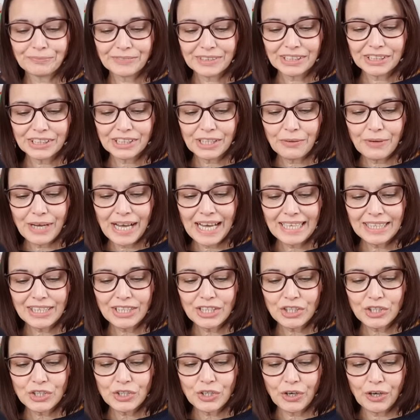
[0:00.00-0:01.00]
So at
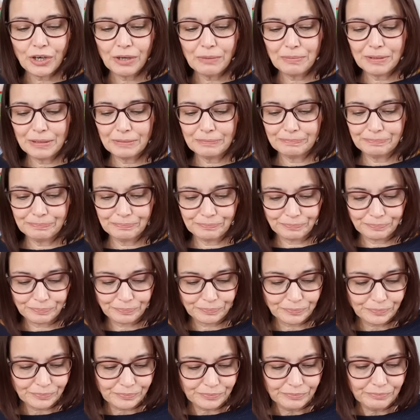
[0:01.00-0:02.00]
the top,
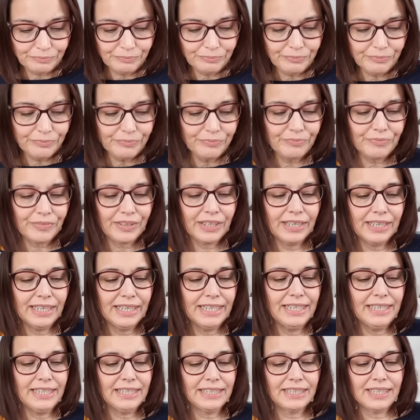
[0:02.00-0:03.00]

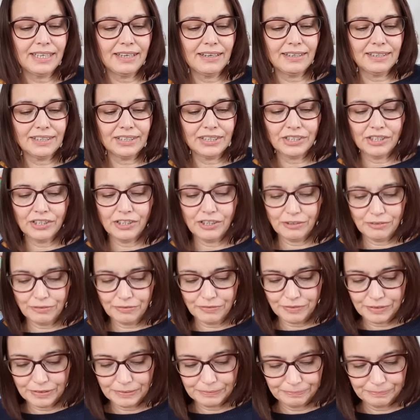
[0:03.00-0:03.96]
he starts off